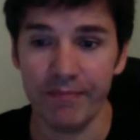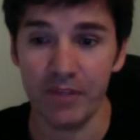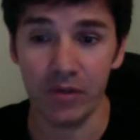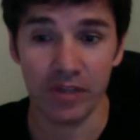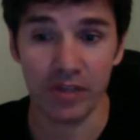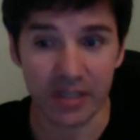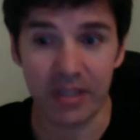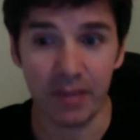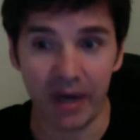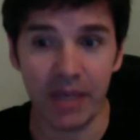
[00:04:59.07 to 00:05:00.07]
Until they see
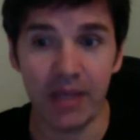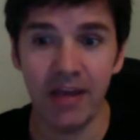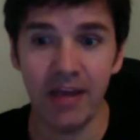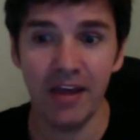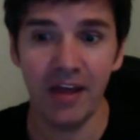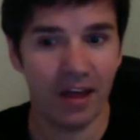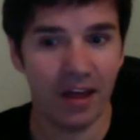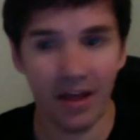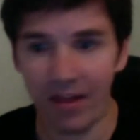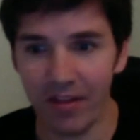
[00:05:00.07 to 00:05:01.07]
the money,
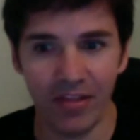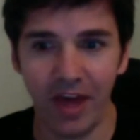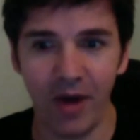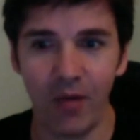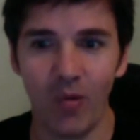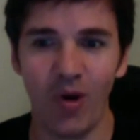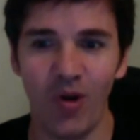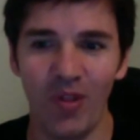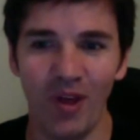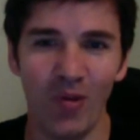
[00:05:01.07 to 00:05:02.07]
they don't
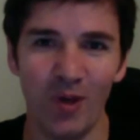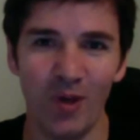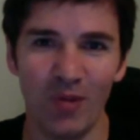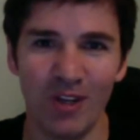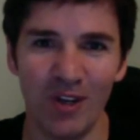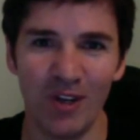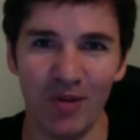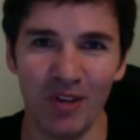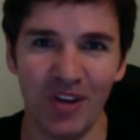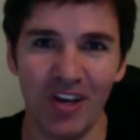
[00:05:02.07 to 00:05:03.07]
want to spend time
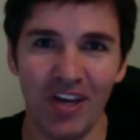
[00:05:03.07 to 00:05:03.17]
with you.